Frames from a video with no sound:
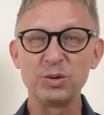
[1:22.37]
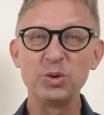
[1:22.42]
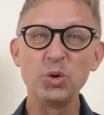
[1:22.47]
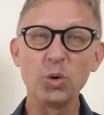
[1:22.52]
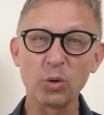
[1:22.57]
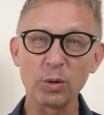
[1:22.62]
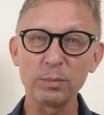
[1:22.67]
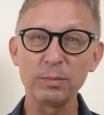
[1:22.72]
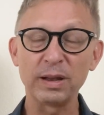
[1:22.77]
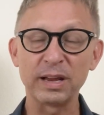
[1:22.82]

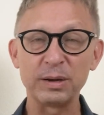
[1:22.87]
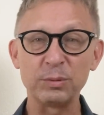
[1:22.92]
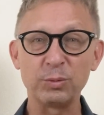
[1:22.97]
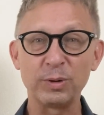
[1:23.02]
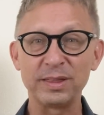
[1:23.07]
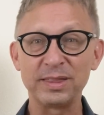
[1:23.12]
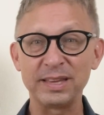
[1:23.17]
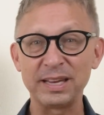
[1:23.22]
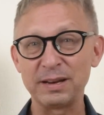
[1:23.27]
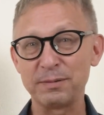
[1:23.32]
normally
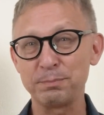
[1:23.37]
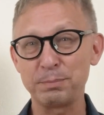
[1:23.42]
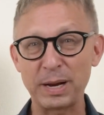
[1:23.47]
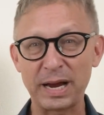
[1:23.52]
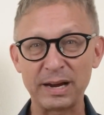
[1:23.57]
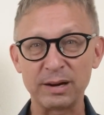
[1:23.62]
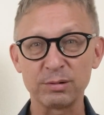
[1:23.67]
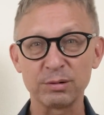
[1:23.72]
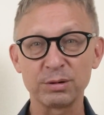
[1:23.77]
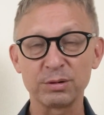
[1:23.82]
within
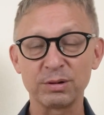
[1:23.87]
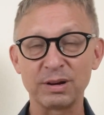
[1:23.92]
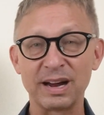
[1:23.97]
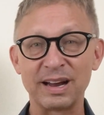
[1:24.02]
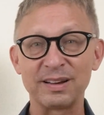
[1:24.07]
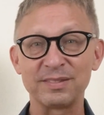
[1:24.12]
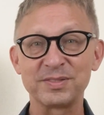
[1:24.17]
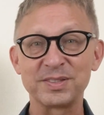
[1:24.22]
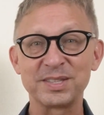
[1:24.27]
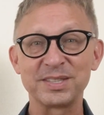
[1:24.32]

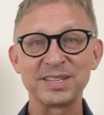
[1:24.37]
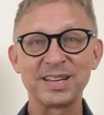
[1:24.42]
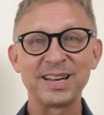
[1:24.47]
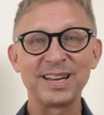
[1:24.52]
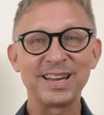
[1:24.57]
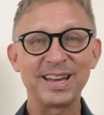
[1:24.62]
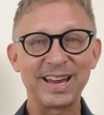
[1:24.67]
paragraphs